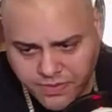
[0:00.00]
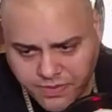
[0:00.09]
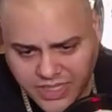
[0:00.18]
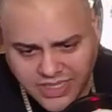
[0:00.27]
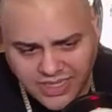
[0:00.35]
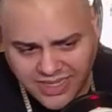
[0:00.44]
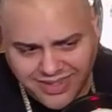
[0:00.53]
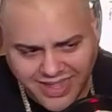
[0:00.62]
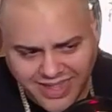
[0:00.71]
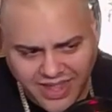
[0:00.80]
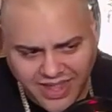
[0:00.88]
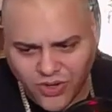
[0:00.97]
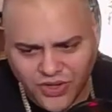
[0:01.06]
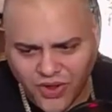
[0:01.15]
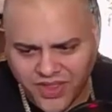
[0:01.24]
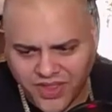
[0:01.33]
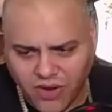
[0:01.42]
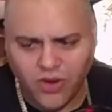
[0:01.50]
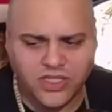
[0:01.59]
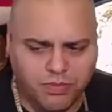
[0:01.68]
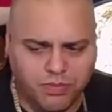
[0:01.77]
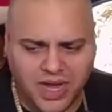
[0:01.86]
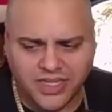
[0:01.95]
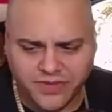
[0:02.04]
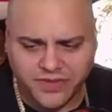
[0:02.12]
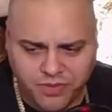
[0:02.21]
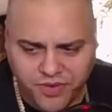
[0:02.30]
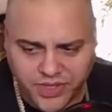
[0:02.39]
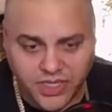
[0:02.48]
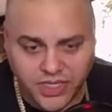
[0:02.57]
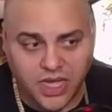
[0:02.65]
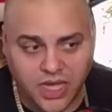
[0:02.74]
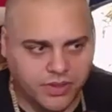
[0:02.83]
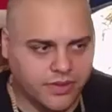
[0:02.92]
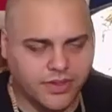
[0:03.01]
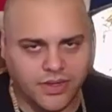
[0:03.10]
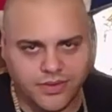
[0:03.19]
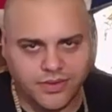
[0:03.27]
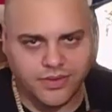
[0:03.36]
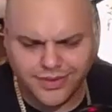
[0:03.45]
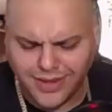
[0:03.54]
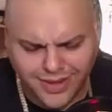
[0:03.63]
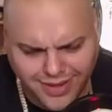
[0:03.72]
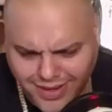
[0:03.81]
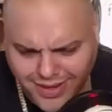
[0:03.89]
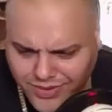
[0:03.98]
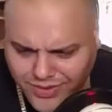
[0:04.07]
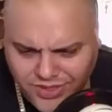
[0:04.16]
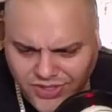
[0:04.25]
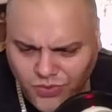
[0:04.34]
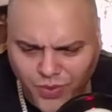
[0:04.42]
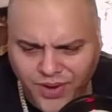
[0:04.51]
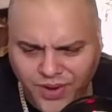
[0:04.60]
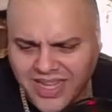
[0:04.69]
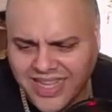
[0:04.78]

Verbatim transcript: Listen, they all in all, they're like, oh, it's a positive experience. Yeah, but, you know, I don't know, it's just weird.